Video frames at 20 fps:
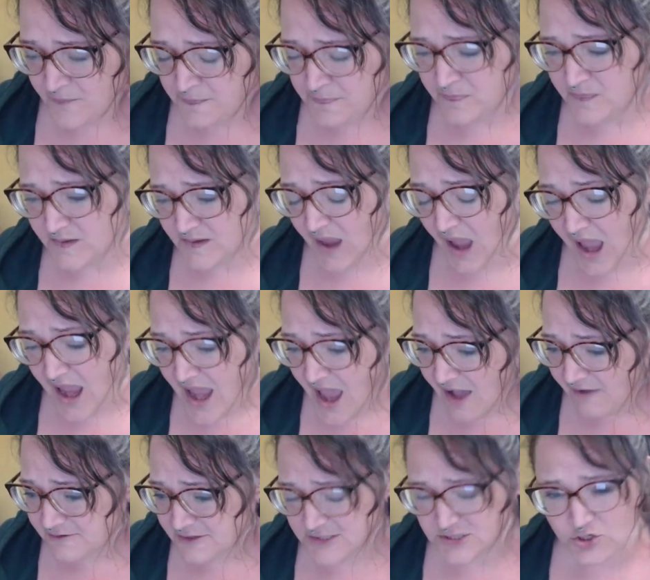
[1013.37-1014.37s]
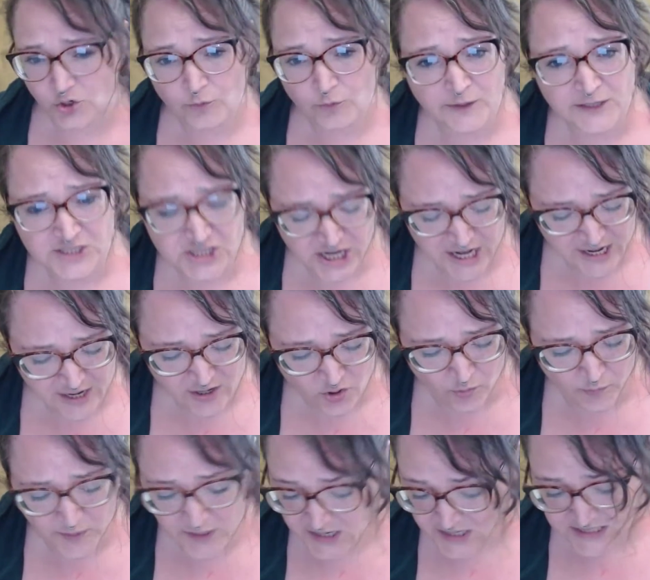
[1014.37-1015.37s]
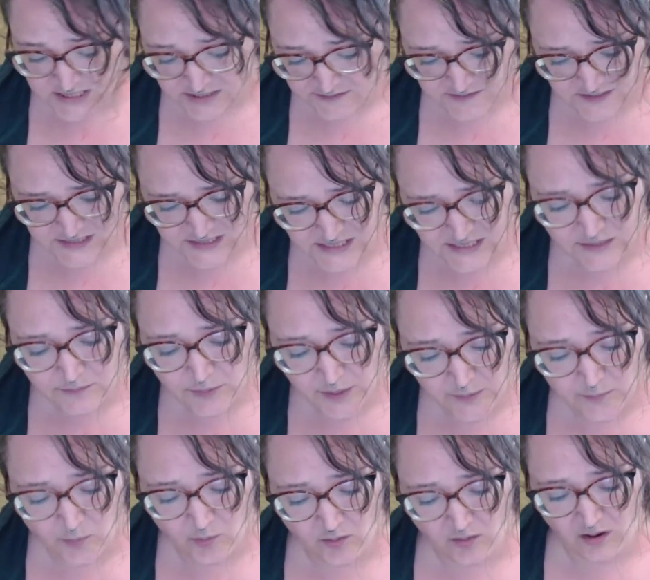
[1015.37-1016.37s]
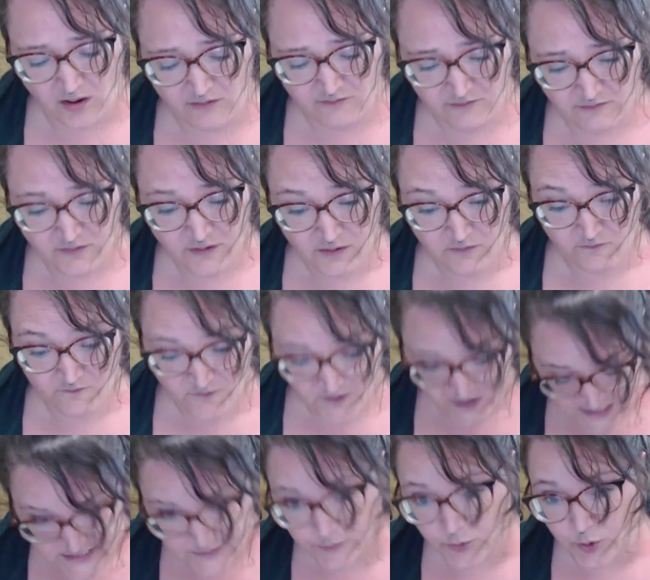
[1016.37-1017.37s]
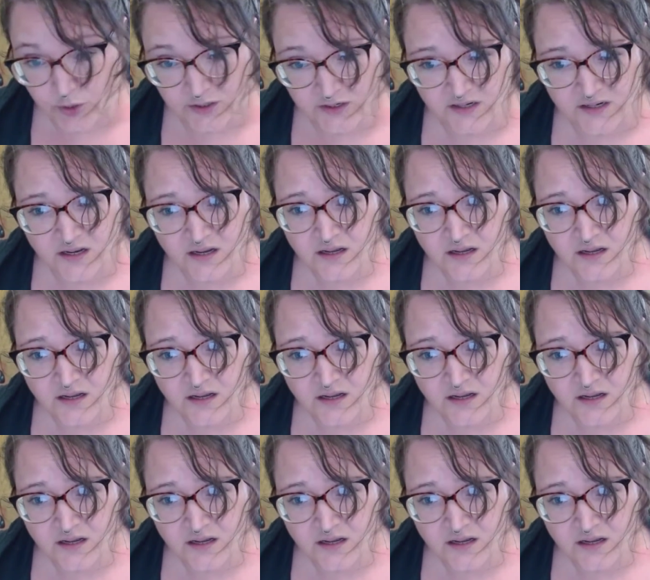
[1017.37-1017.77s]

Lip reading: that I have so much anger because I've seen people on Facebook